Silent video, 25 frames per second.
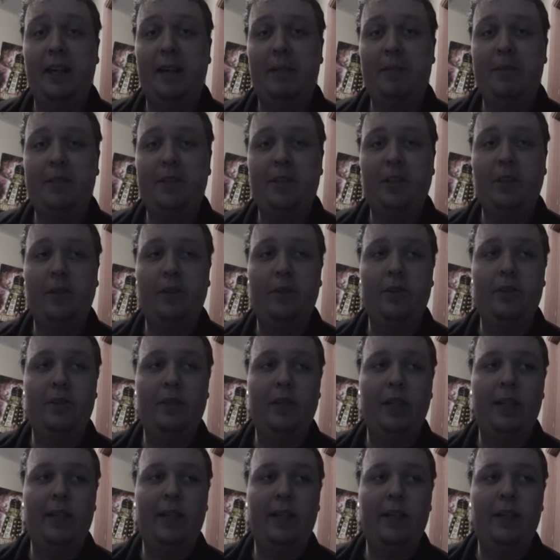He happens to know
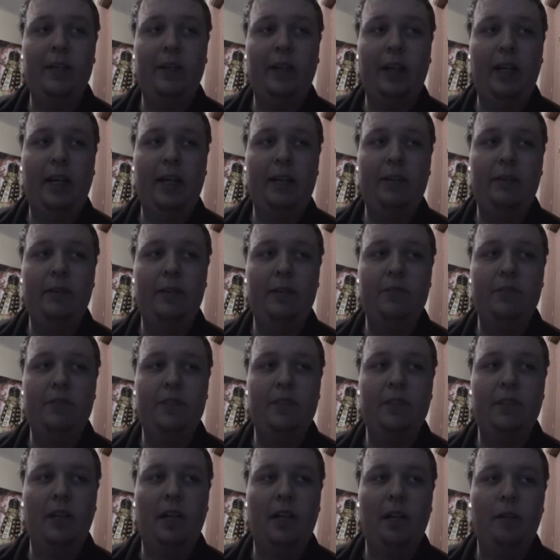this lady online who
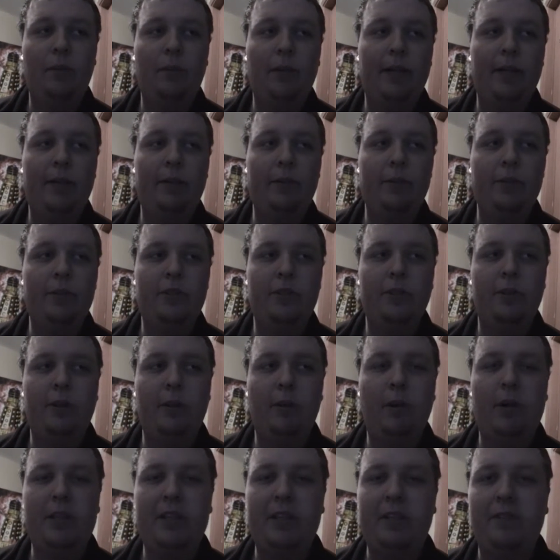lives in Colorado,
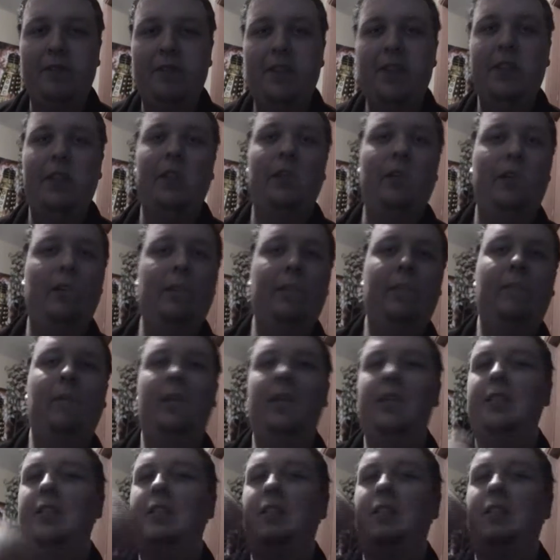so he wants to visit her, and he